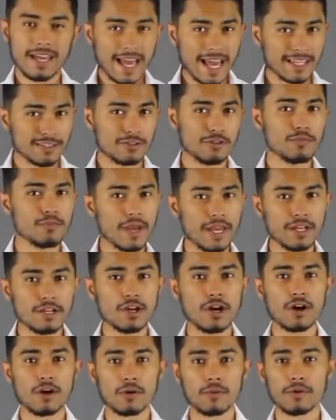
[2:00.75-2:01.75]
As you may
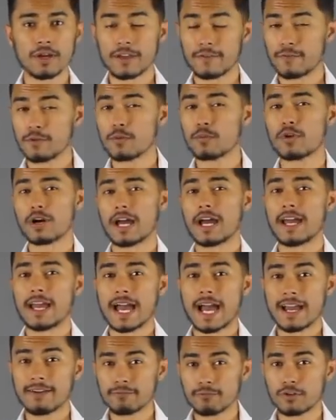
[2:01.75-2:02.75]
know, if you were, I,
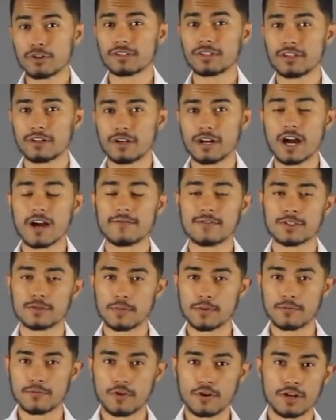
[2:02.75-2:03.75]
I've worked in an office
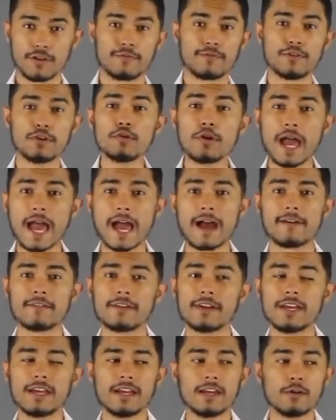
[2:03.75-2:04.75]
before, and if you
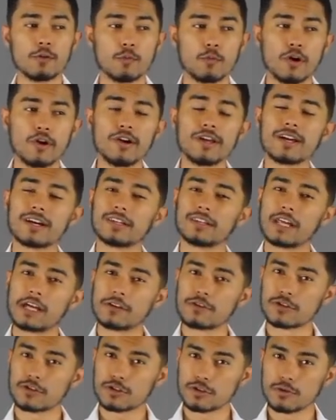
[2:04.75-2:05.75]
have, wearing a
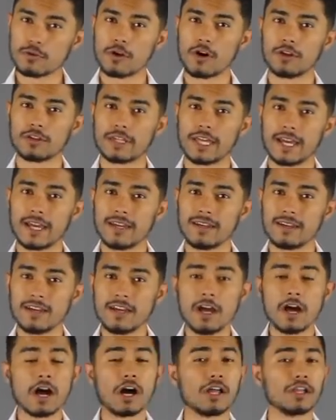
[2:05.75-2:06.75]
leather shoe all day,
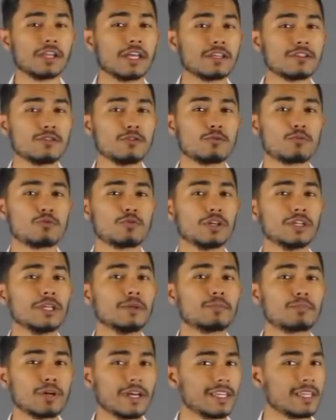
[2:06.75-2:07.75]
unless you really
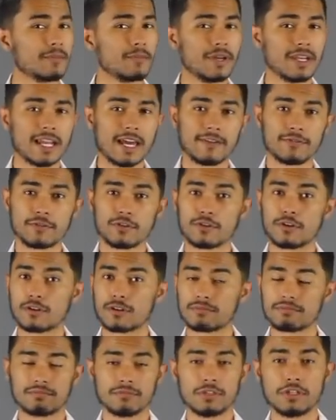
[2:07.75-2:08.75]
break them in after
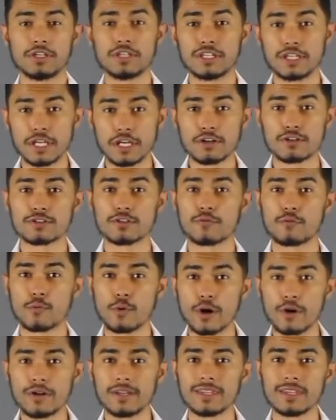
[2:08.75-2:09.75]
years of
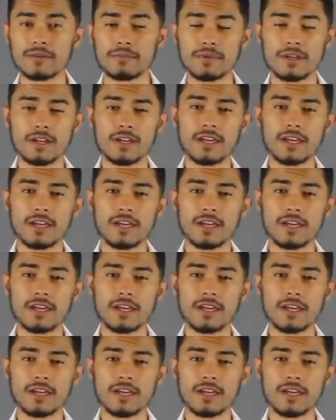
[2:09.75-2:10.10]
wearing them,